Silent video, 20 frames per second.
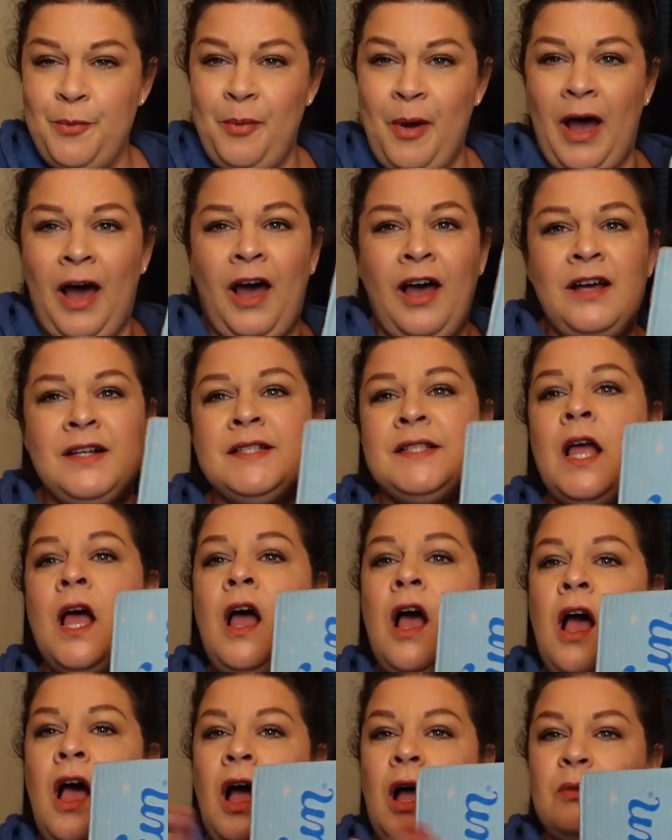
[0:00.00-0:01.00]
box.
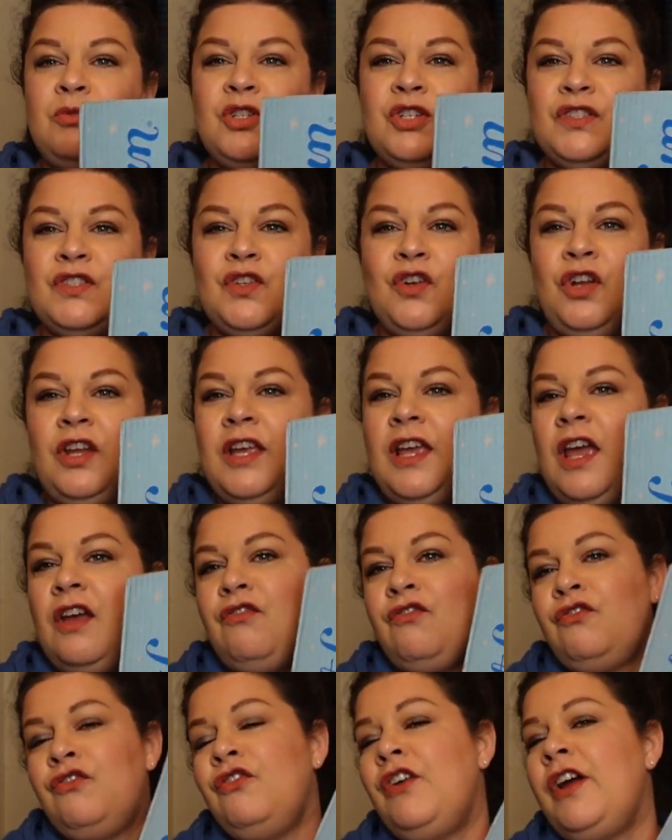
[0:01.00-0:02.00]
I'm just going to
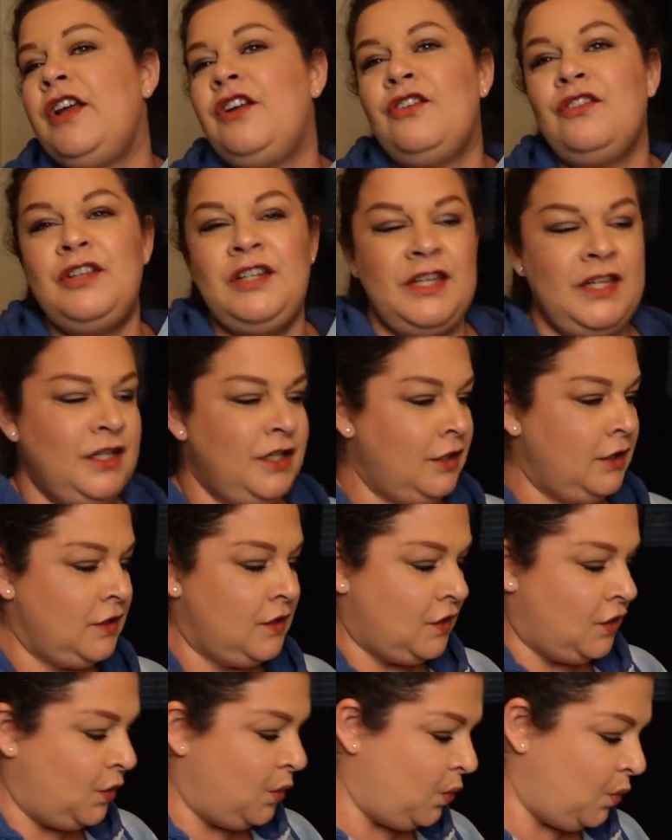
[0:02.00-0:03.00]
get right on
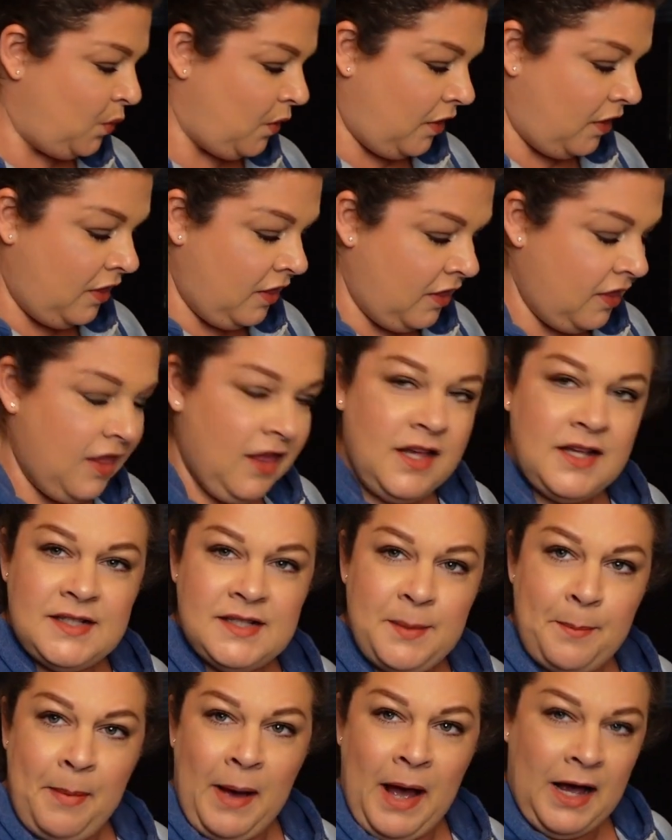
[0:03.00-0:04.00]
into
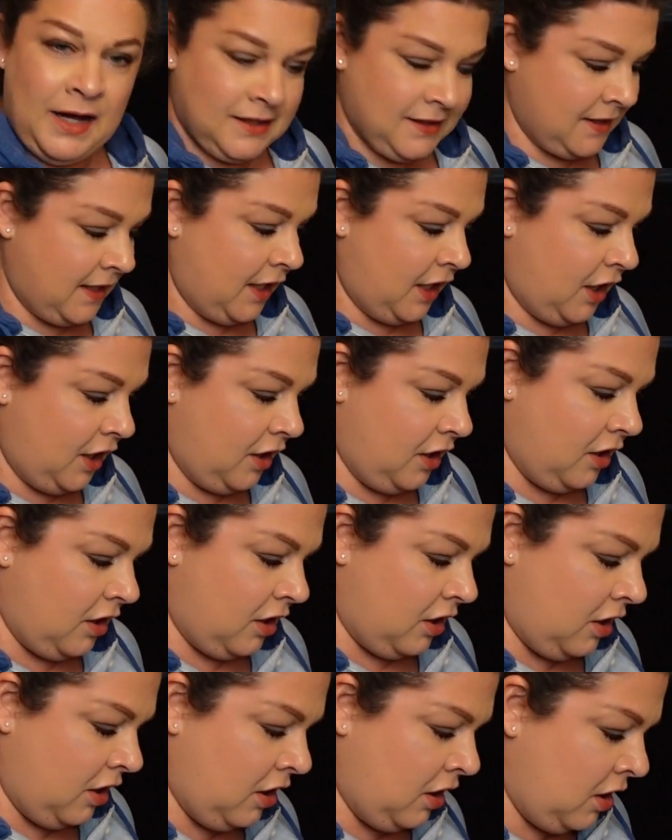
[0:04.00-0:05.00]
this box
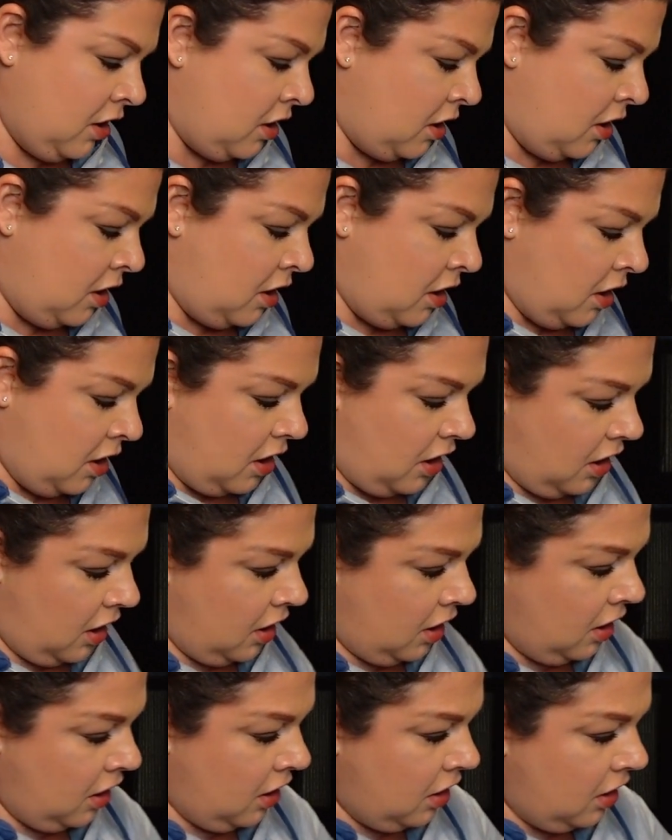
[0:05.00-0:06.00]
here.
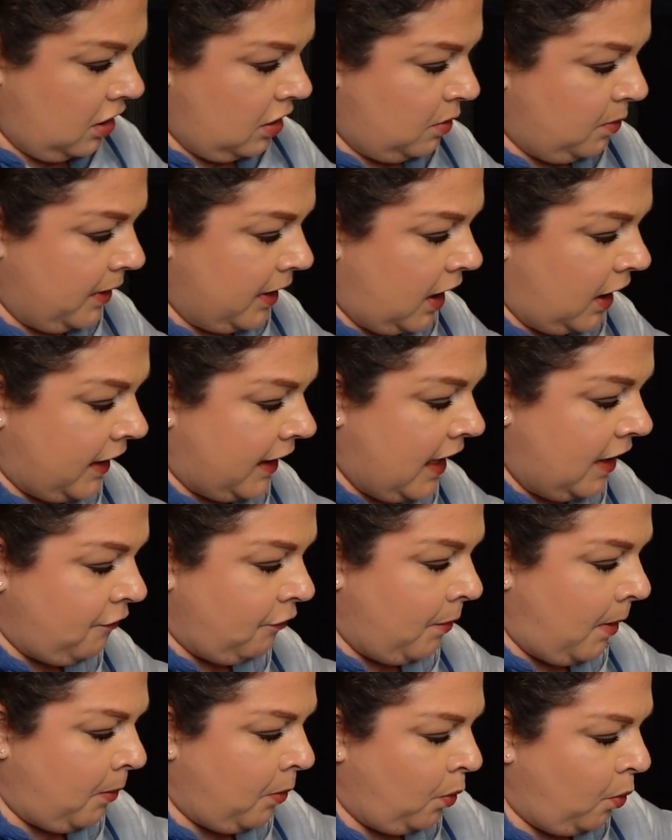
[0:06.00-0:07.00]
Oh my god, I can't
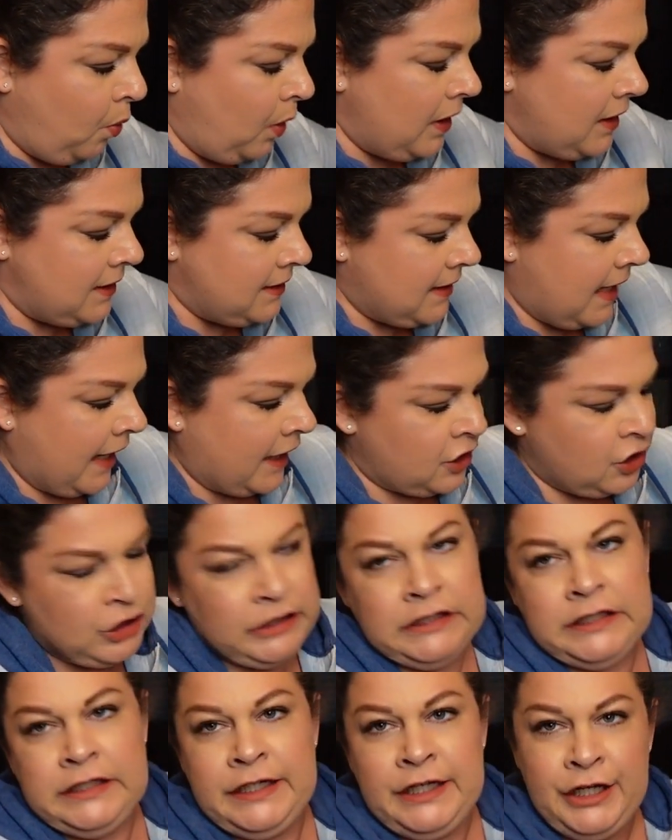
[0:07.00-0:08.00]
remember what is
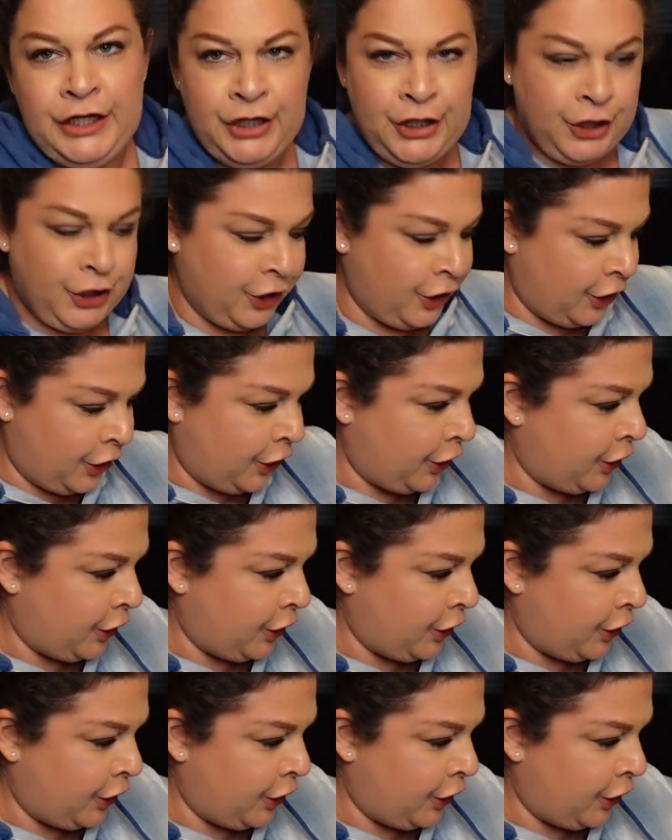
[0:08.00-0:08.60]
actually in here.